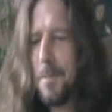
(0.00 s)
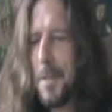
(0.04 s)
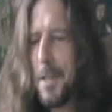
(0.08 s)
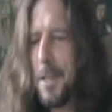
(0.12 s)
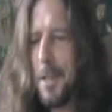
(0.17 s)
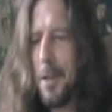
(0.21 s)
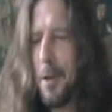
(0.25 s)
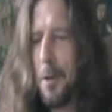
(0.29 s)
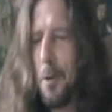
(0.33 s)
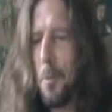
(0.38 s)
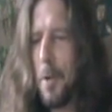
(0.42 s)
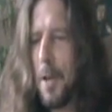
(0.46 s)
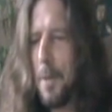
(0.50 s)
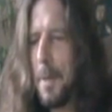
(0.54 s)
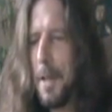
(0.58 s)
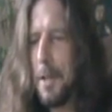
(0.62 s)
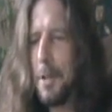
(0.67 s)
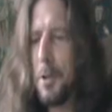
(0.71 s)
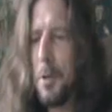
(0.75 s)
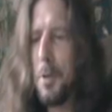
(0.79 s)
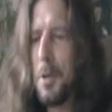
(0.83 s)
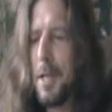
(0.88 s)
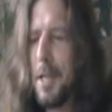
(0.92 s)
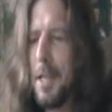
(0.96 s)
You know, we've
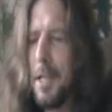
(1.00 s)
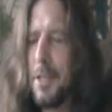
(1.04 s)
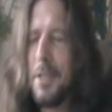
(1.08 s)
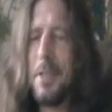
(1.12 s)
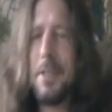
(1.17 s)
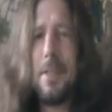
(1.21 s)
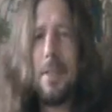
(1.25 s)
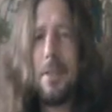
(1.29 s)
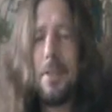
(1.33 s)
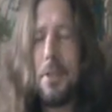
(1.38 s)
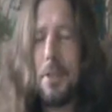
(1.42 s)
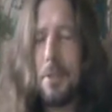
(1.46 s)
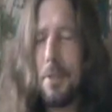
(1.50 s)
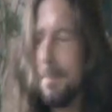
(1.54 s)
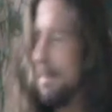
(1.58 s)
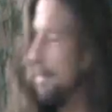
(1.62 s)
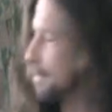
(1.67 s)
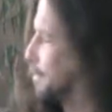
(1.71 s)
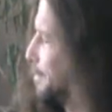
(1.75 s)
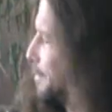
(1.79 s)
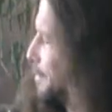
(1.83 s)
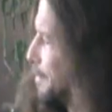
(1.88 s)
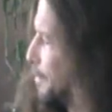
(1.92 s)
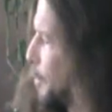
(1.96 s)
been doing this
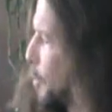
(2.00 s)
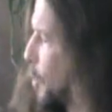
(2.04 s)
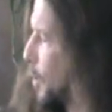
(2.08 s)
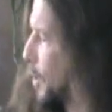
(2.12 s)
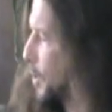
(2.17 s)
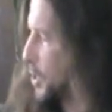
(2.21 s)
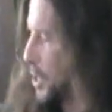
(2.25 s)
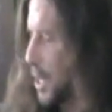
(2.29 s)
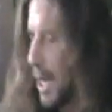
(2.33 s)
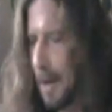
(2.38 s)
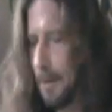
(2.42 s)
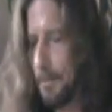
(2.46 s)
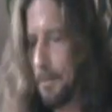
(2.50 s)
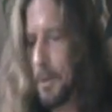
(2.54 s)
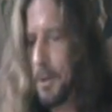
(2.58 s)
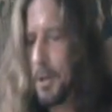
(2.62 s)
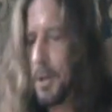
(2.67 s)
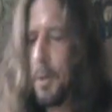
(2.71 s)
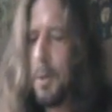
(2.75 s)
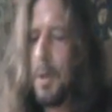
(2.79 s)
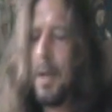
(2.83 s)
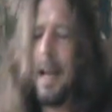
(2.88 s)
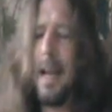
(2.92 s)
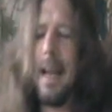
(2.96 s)
Morgue chat for
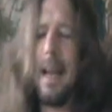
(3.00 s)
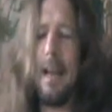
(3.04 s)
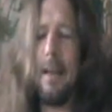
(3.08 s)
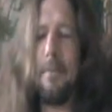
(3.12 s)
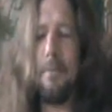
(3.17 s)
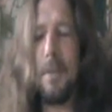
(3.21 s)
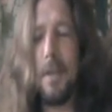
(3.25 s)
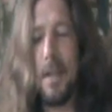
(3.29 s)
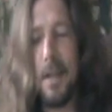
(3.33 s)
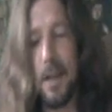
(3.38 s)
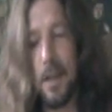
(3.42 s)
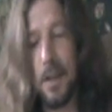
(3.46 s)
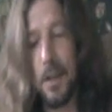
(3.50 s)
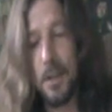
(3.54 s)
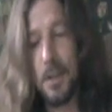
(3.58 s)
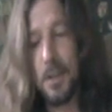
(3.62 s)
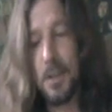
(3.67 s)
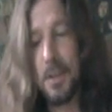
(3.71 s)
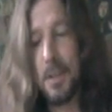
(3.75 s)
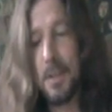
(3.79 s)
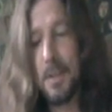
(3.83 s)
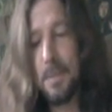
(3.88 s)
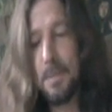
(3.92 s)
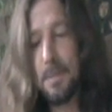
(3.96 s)
2.5
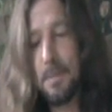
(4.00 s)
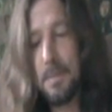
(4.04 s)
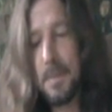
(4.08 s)
years,